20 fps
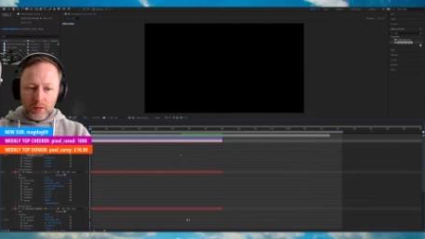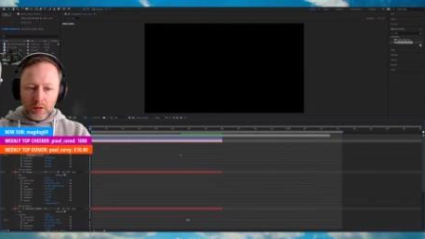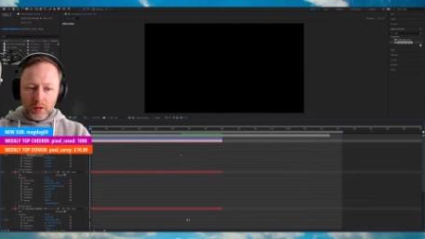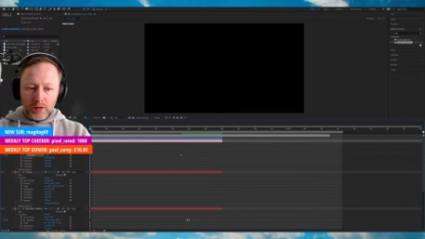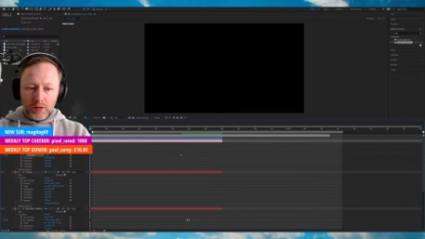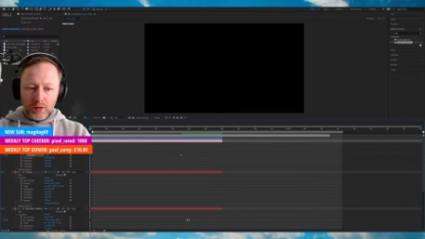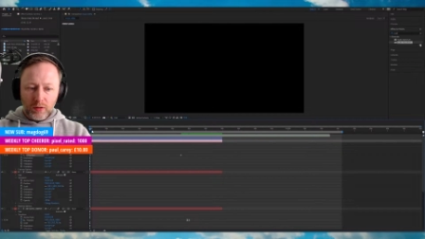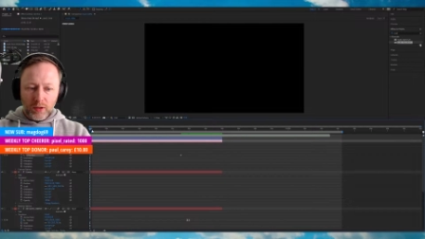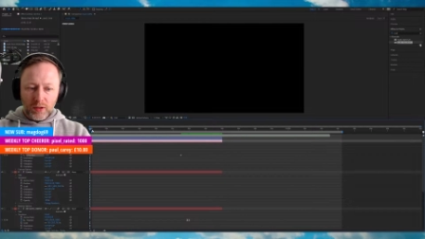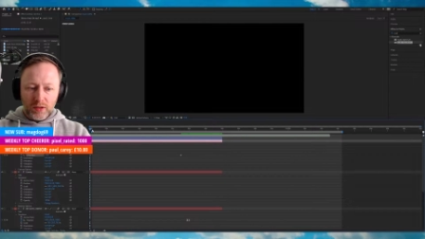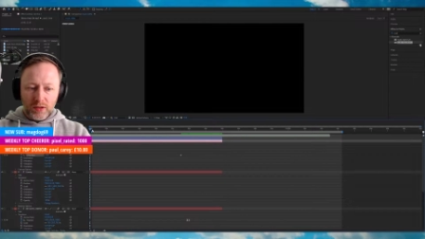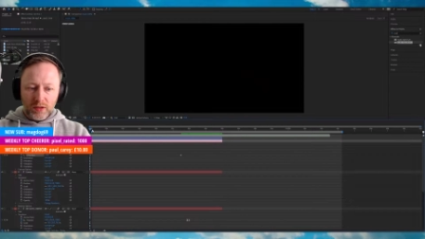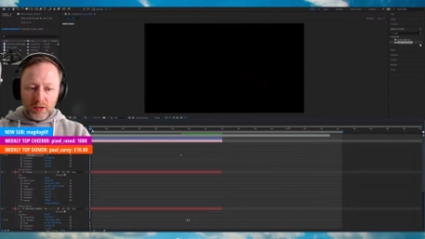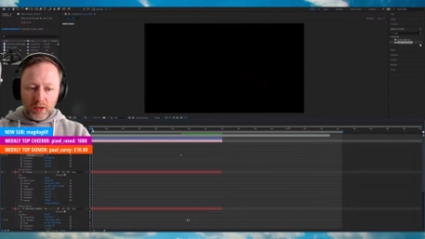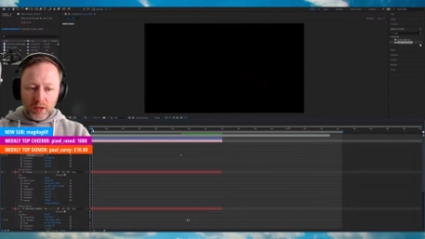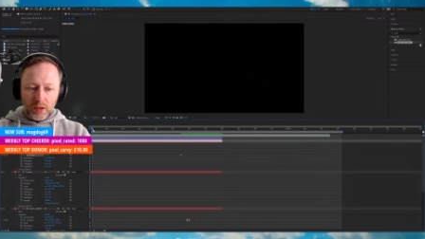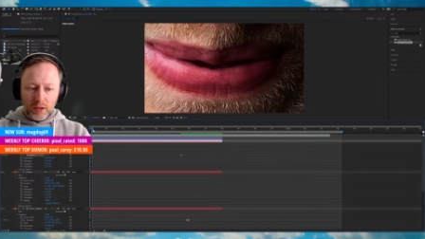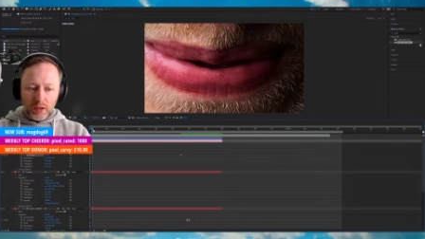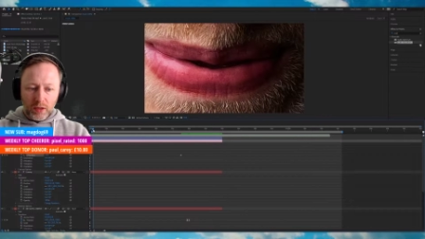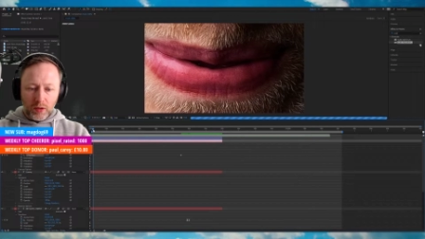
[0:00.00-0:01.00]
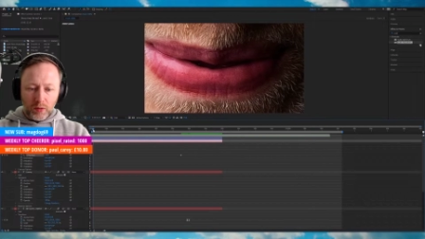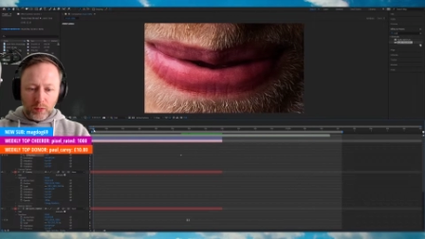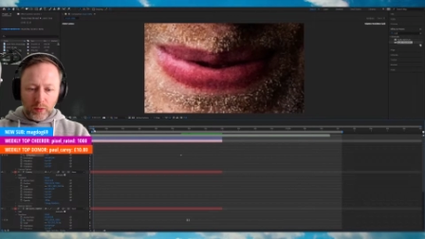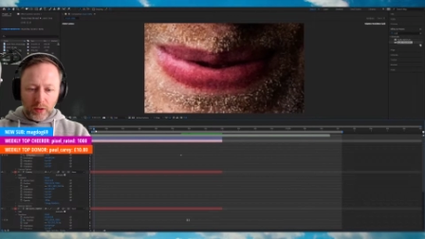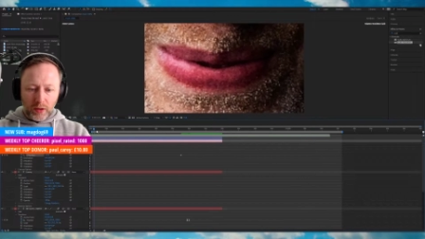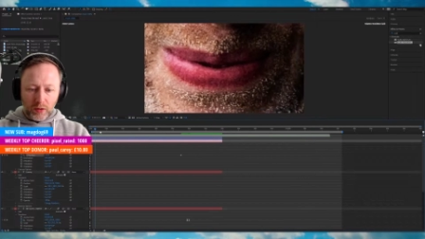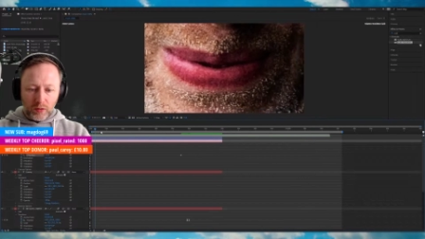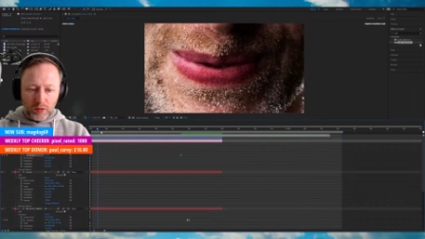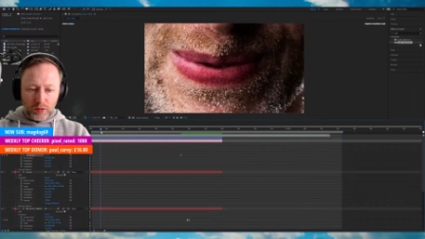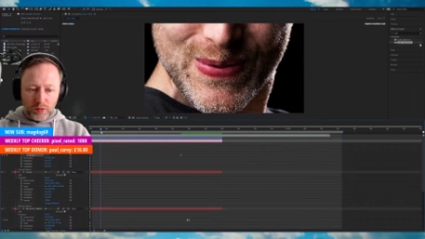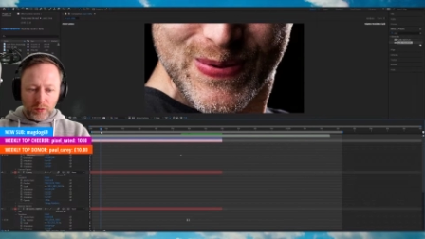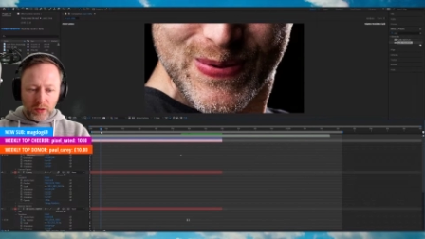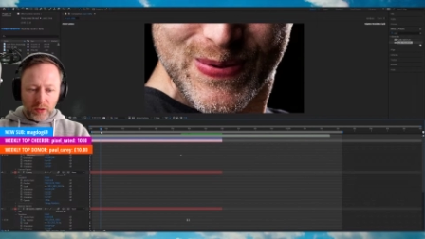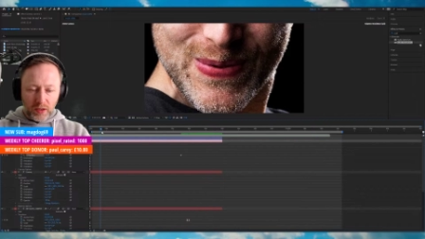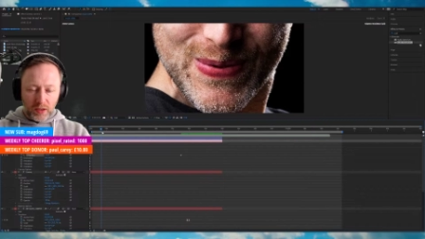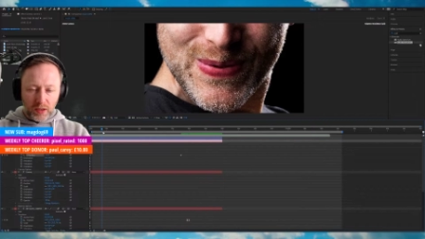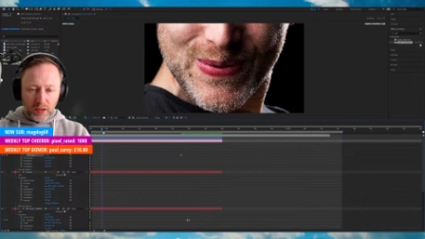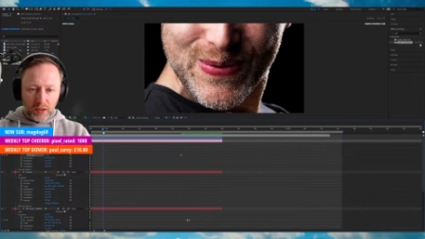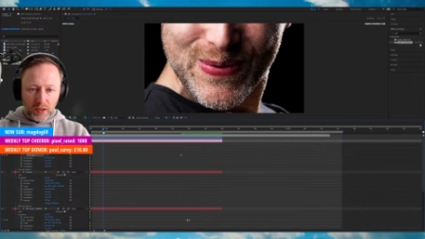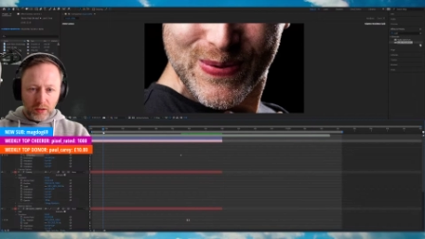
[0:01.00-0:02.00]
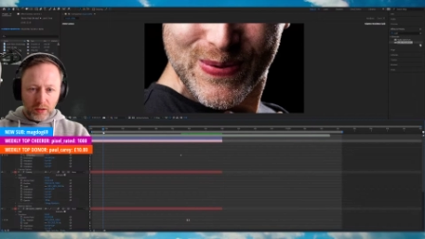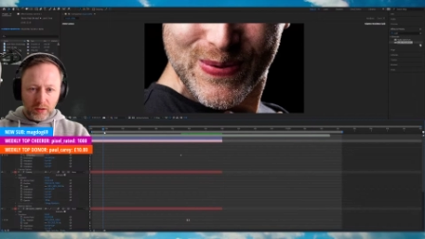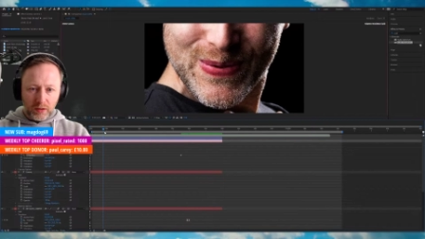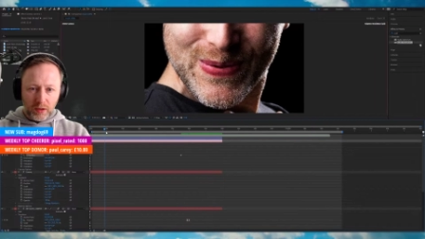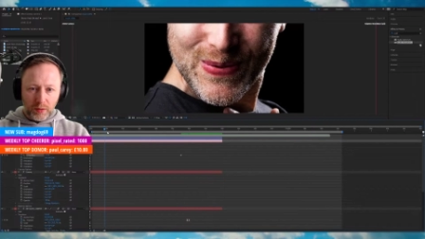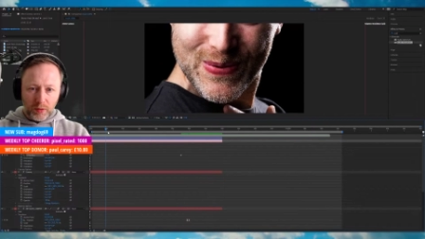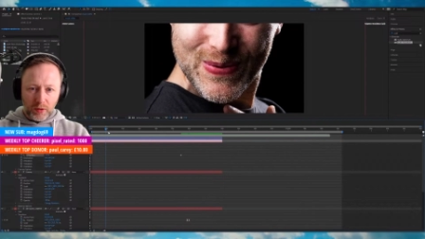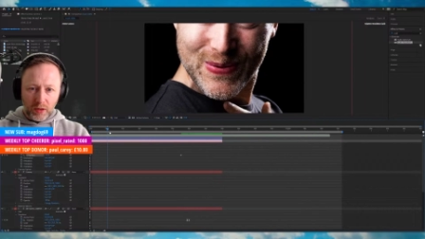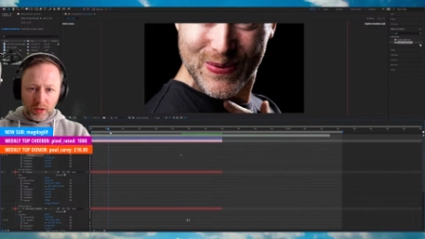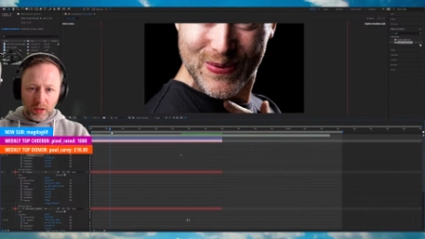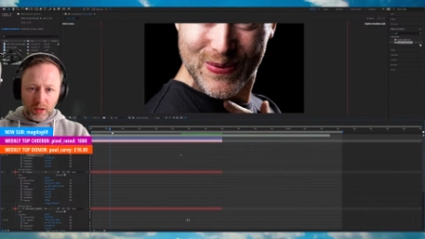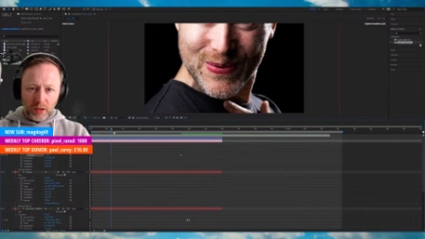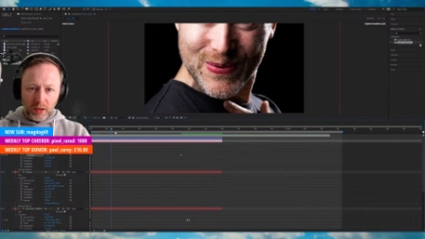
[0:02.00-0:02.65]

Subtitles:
Right, so let's say it goes from here to about